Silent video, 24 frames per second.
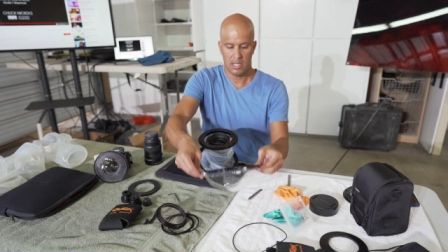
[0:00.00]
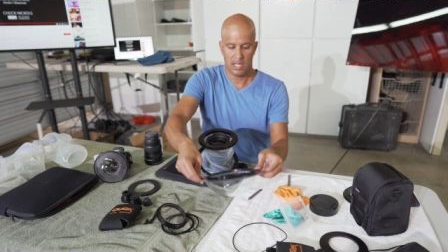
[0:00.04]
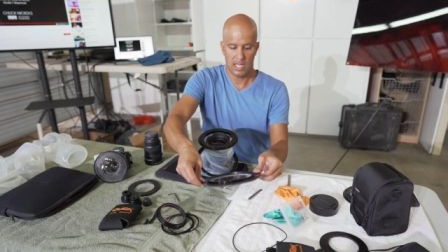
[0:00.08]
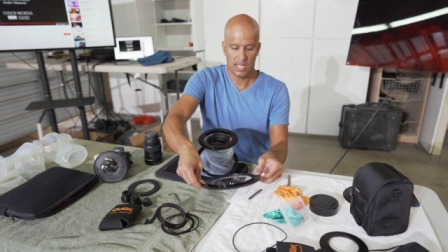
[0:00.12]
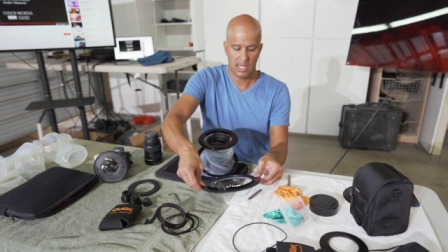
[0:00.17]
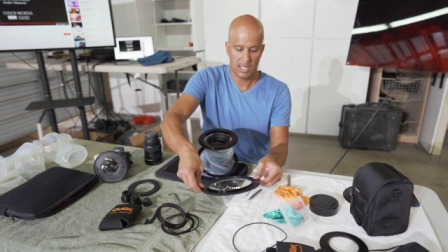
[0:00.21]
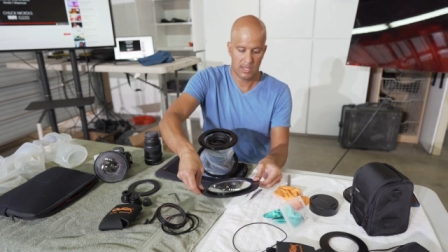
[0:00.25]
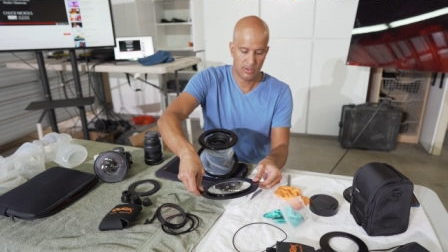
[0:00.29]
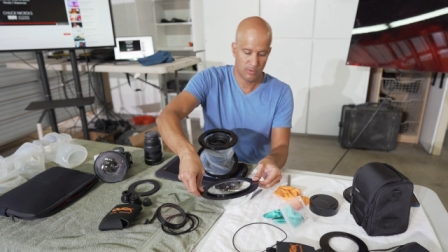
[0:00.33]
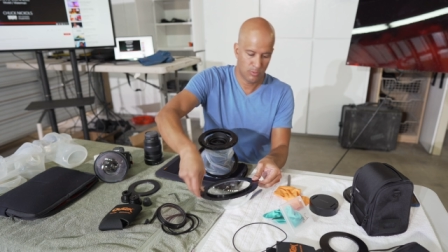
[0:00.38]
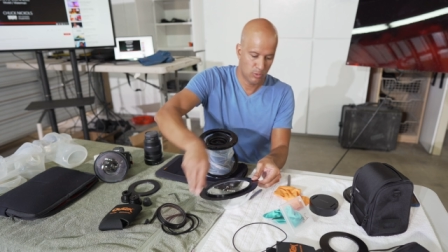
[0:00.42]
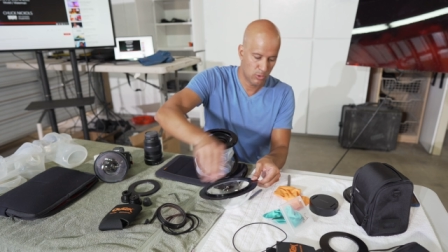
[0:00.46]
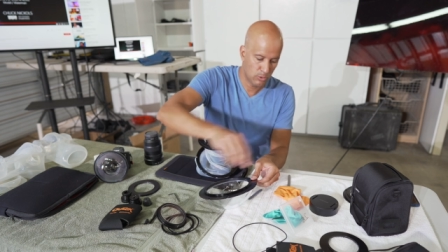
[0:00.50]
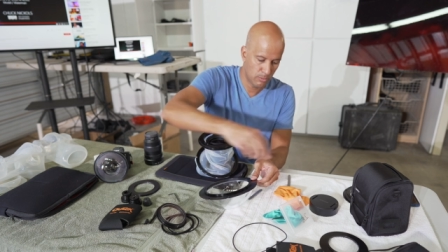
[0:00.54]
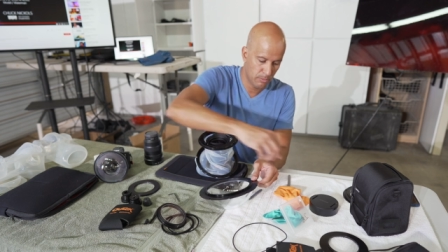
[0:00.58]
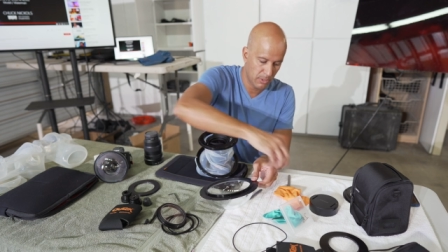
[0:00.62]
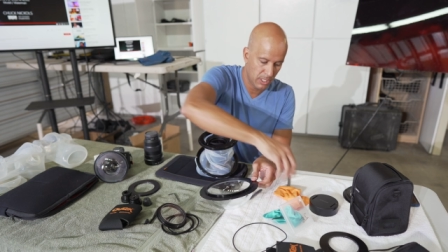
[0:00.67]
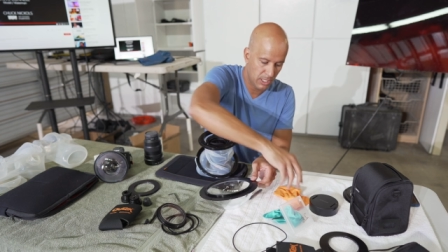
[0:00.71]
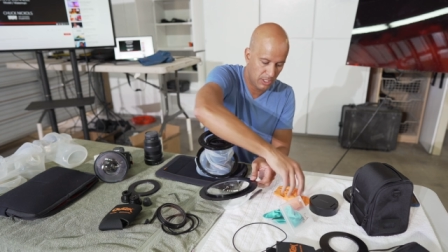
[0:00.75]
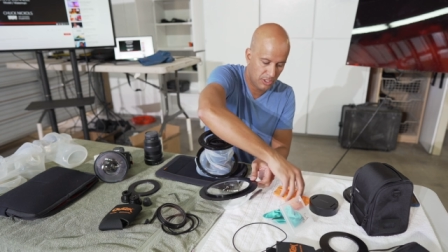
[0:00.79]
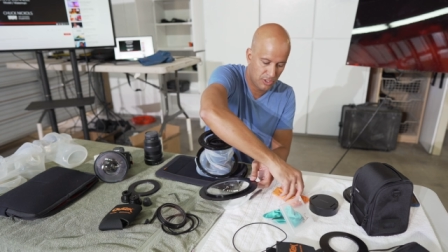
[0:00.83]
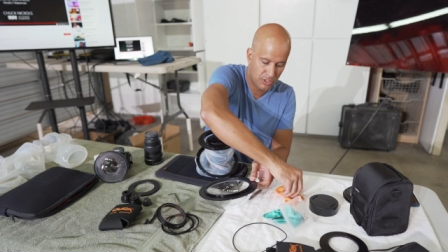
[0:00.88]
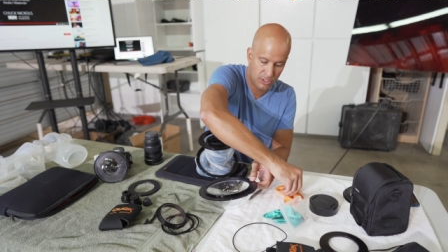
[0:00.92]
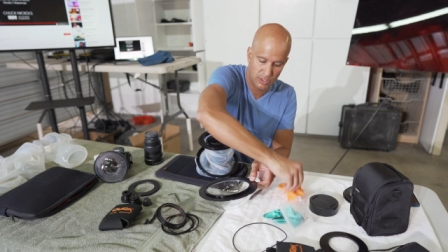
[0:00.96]
and we'll
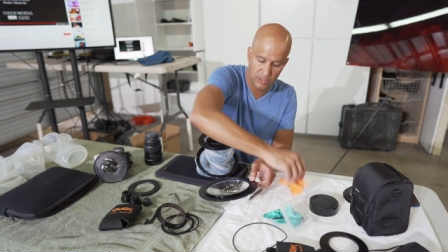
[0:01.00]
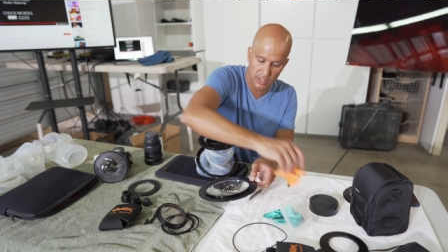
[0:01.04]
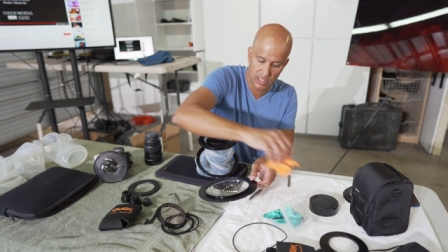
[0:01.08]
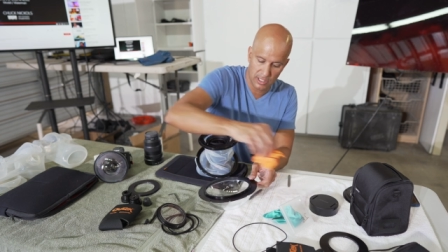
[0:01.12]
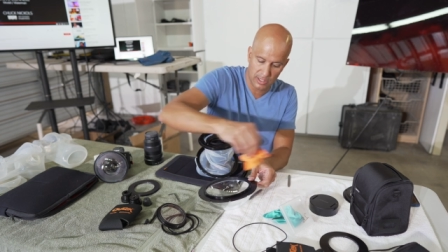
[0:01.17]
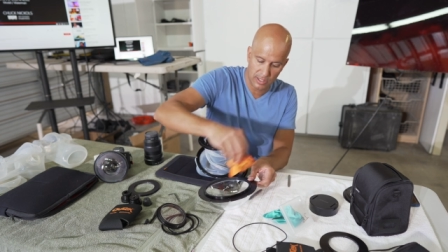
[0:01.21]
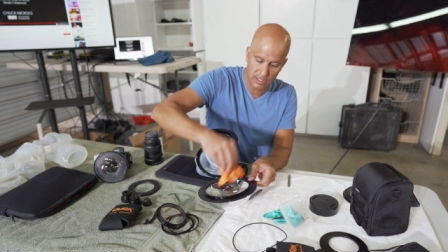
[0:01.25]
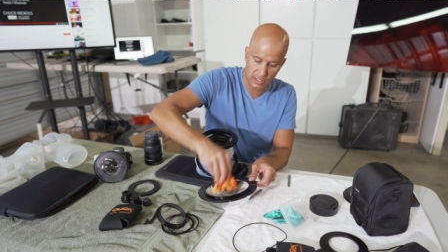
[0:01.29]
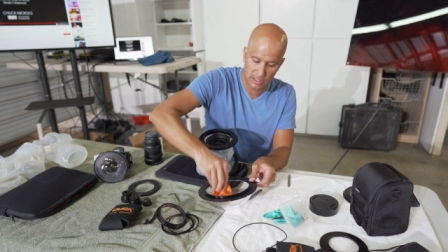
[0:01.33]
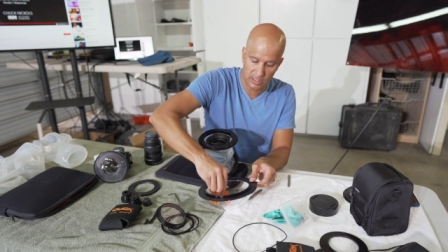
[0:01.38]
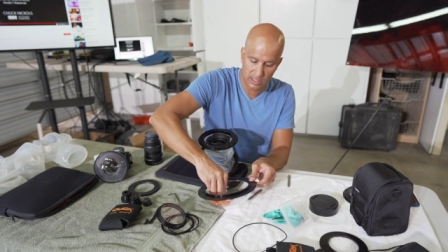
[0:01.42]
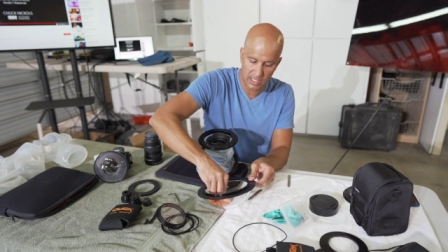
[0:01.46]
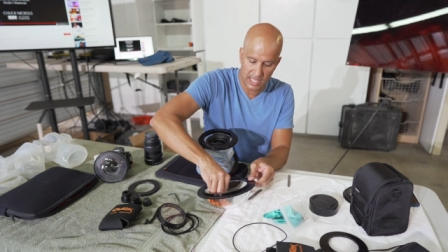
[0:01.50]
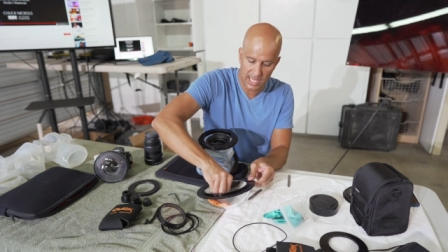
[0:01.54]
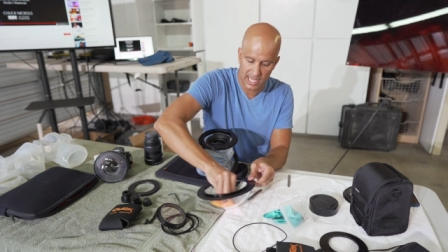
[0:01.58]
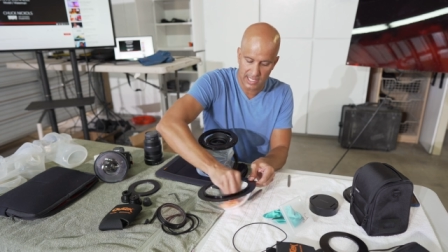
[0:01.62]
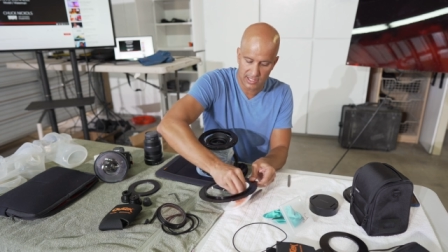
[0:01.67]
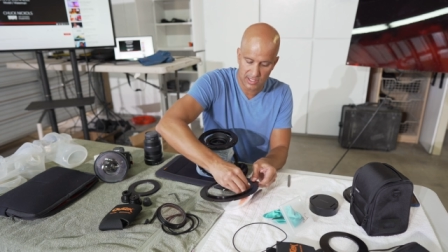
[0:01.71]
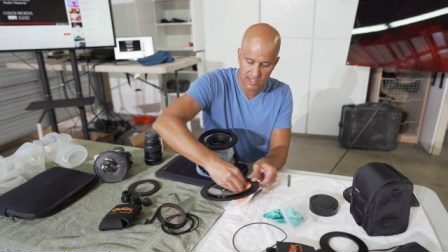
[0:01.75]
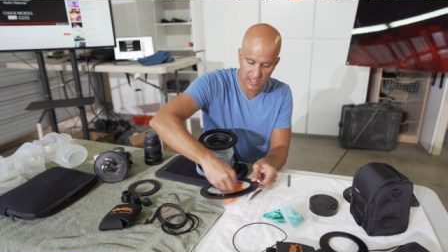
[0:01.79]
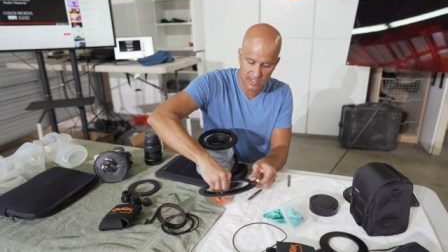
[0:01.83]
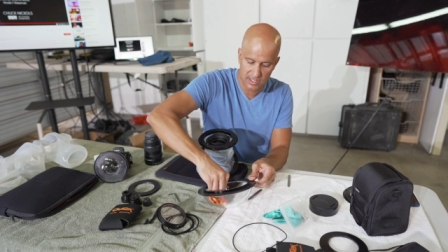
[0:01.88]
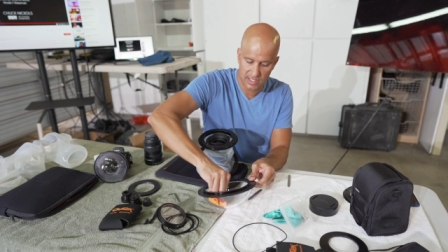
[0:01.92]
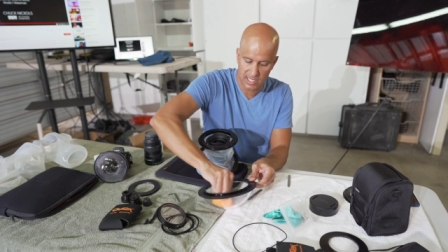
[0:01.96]
make sure that the
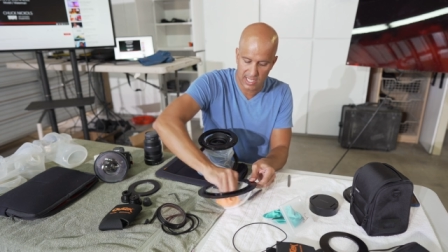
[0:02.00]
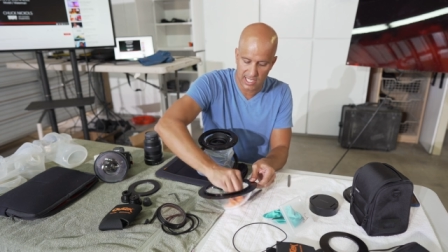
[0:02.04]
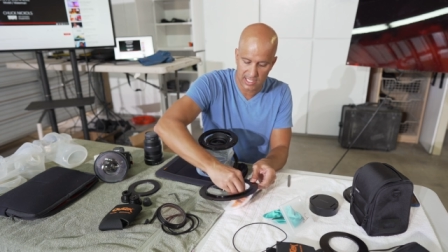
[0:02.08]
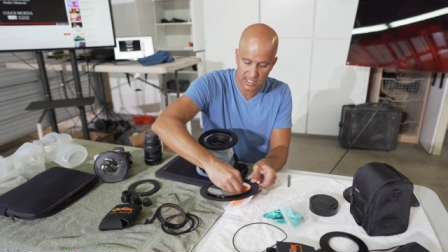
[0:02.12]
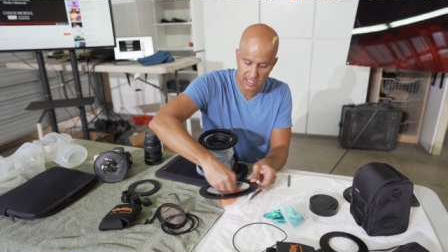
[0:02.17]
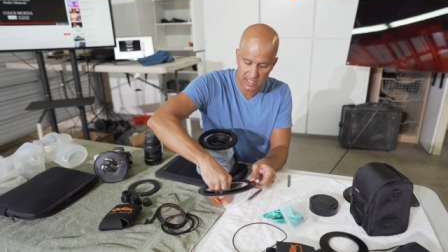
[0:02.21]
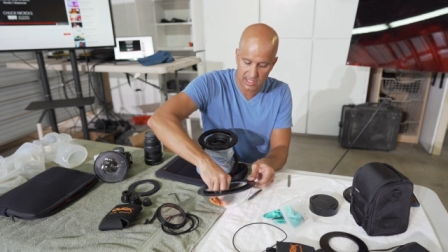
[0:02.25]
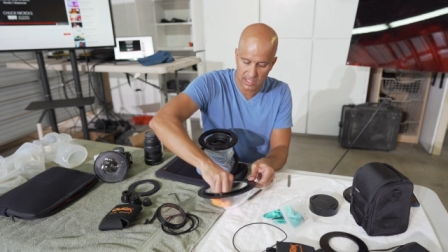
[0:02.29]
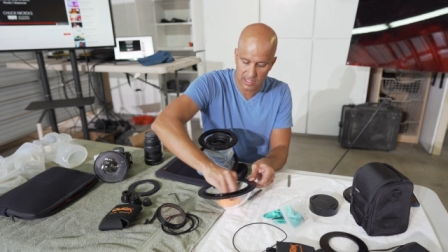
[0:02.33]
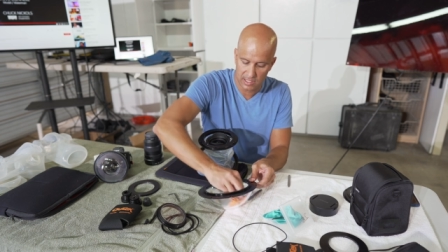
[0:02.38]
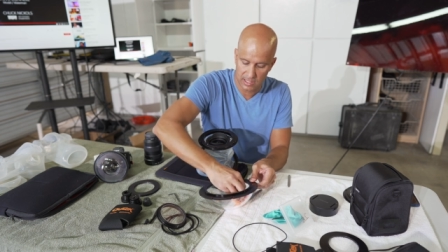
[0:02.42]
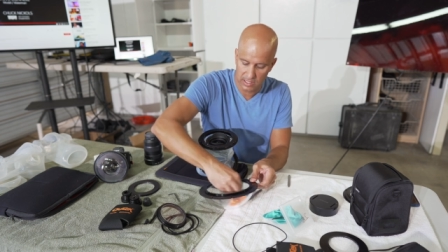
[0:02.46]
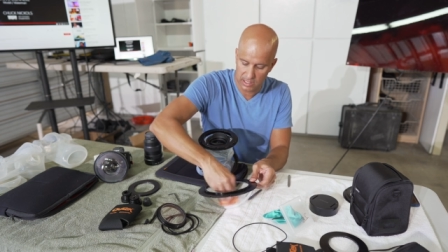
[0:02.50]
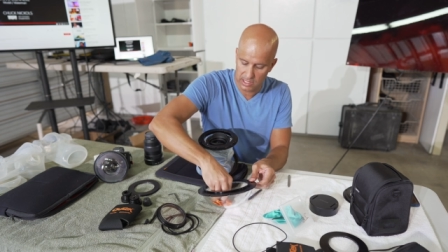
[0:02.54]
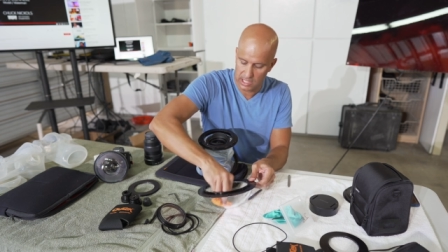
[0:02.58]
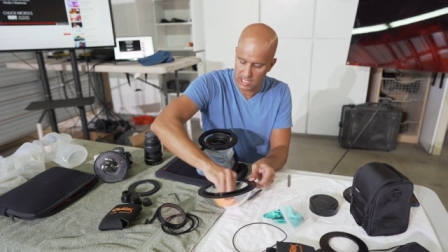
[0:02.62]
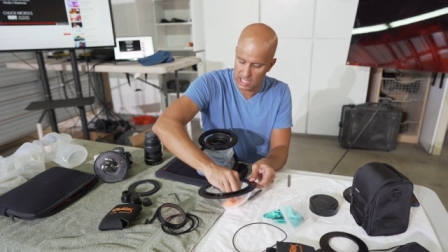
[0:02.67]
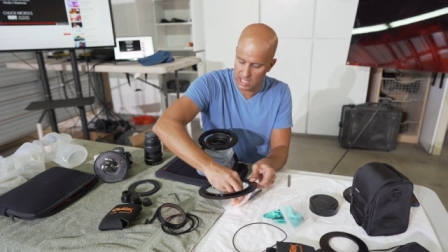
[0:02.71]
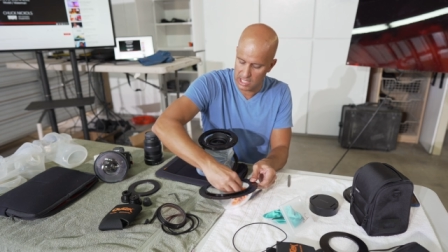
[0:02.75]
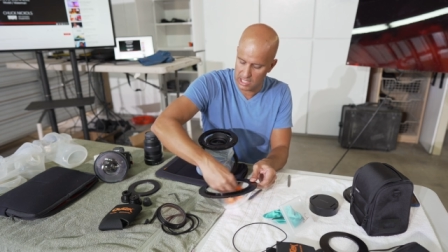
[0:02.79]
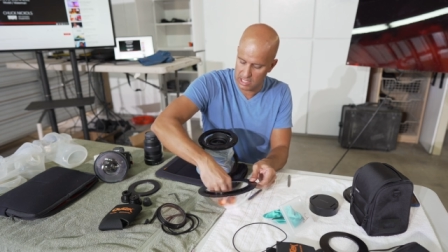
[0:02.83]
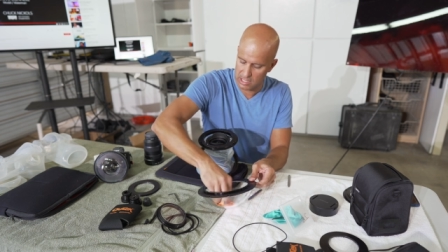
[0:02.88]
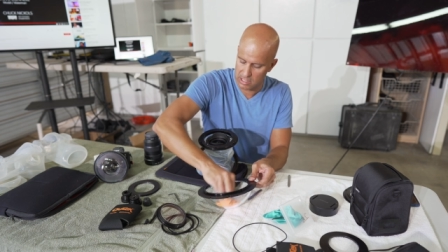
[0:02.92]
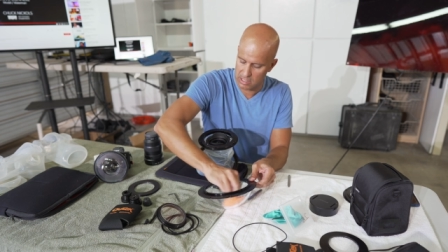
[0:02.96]
glass is nice and
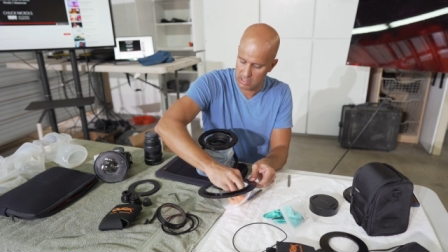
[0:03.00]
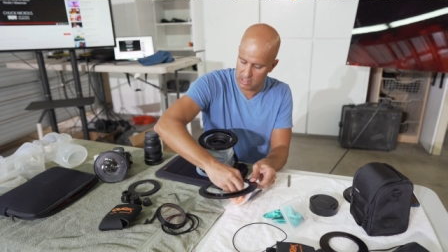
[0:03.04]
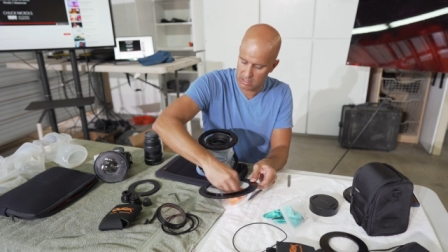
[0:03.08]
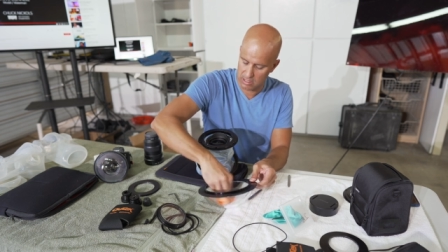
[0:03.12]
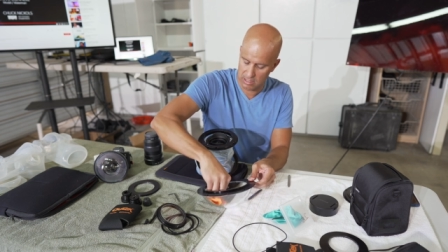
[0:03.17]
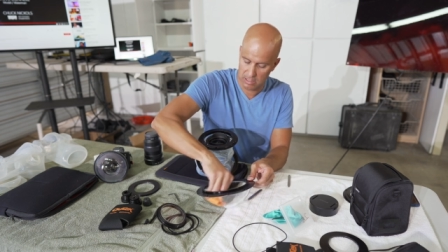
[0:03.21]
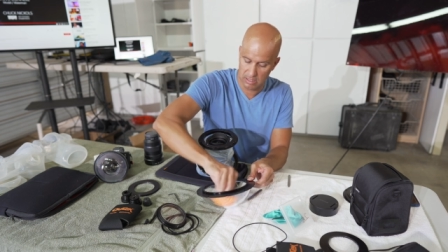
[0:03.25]
clean.